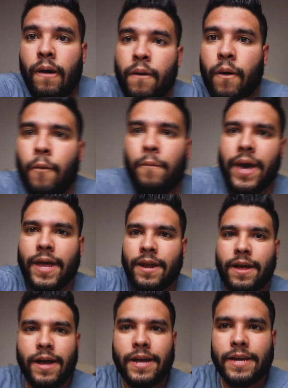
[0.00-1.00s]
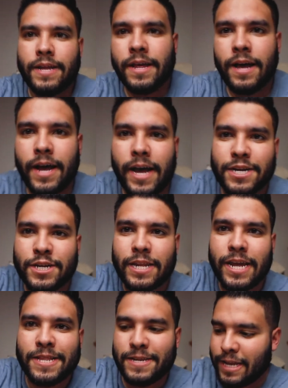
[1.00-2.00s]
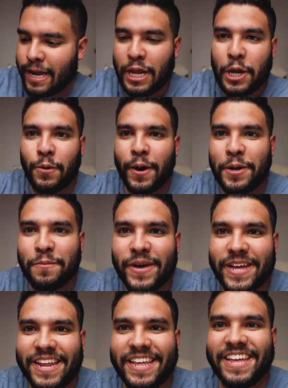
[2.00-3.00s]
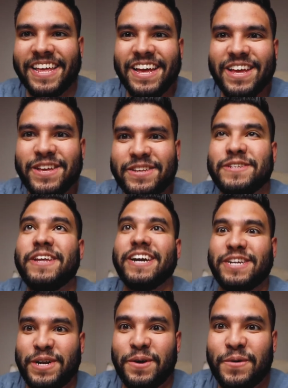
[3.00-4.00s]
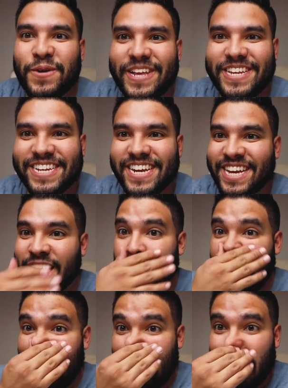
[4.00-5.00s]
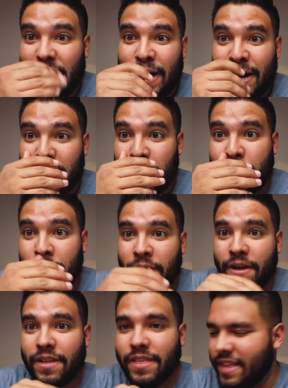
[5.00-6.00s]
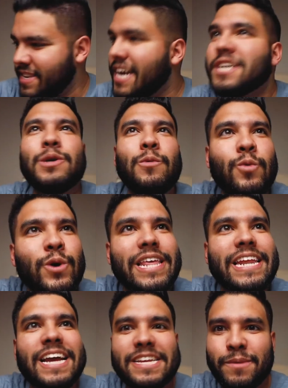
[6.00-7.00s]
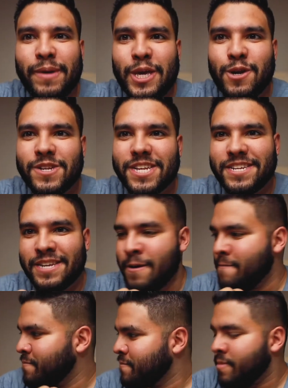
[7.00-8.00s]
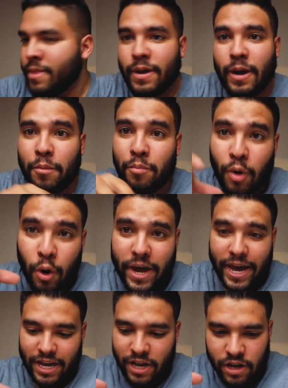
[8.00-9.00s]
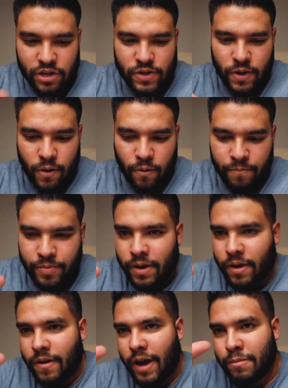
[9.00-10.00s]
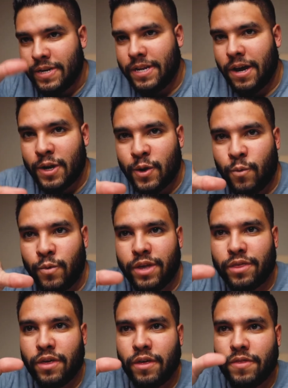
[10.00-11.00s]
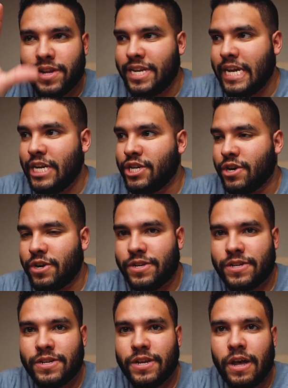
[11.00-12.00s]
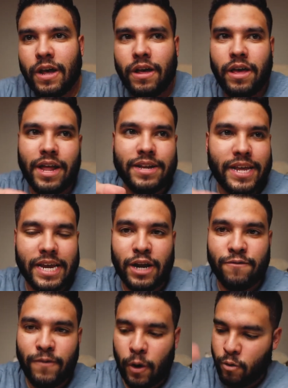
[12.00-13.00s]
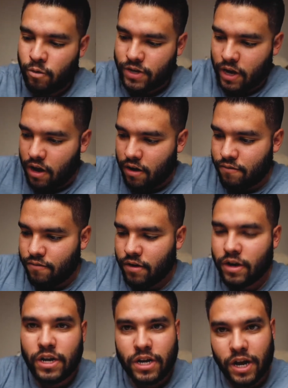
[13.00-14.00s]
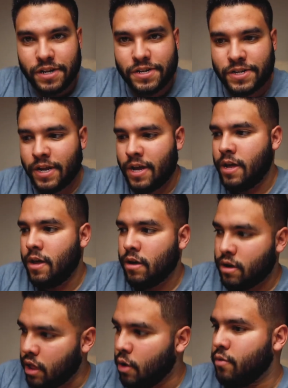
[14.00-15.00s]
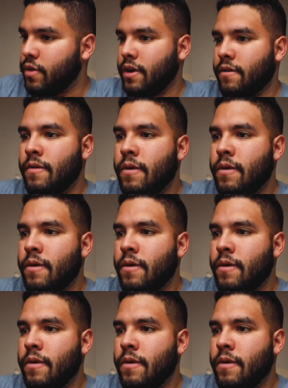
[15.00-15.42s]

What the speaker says: Oh man, I actually like this lighting quite a bit. This is actually really sick. It's actually really nice. I might use this. Okay, so I'm done with the t-shirts and taking photos of Cuts clothing.